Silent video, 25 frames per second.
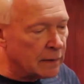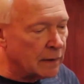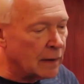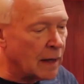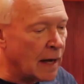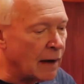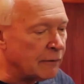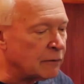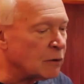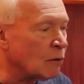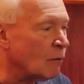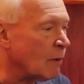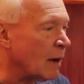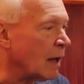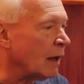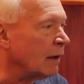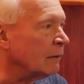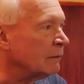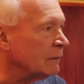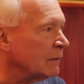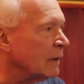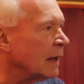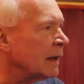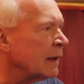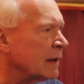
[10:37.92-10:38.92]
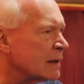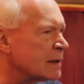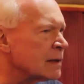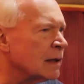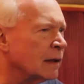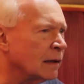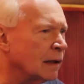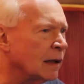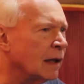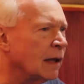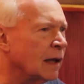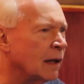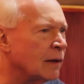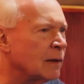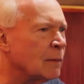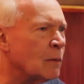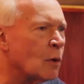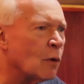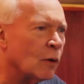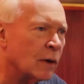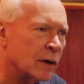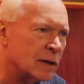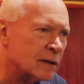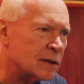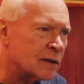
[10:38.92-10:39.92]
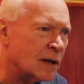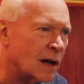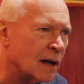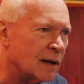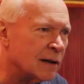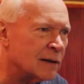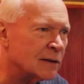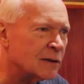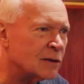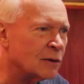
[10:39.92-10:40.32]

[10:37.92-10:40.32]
After a while, that gets a little on the boring side.